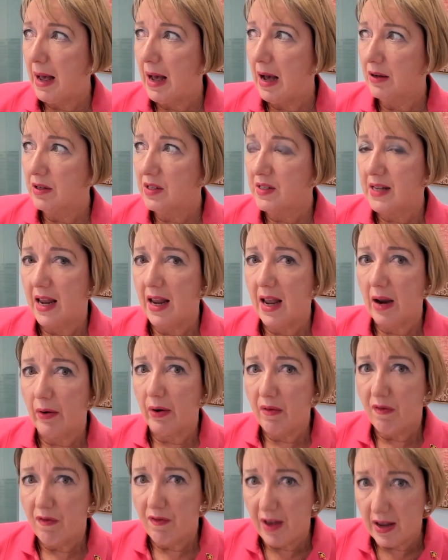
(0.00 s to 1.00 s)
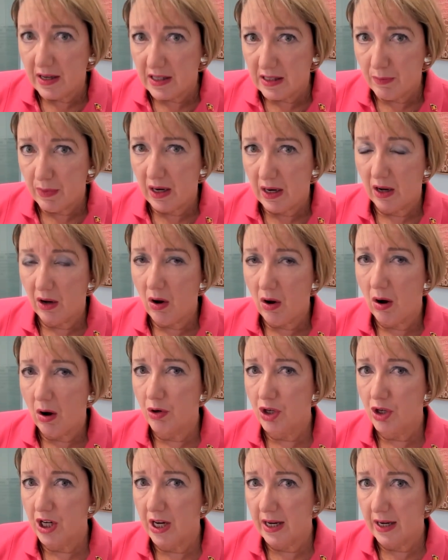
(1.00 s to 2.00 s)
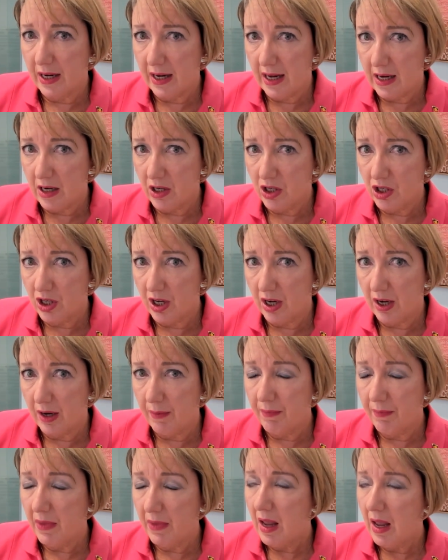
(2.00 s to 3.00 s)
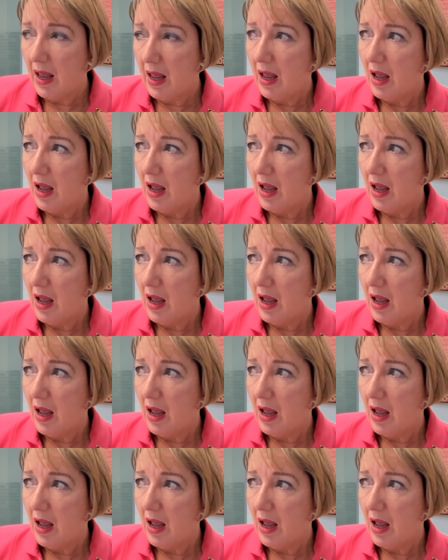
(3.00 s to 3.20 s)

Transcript: about seeing our investment in culture and leadership.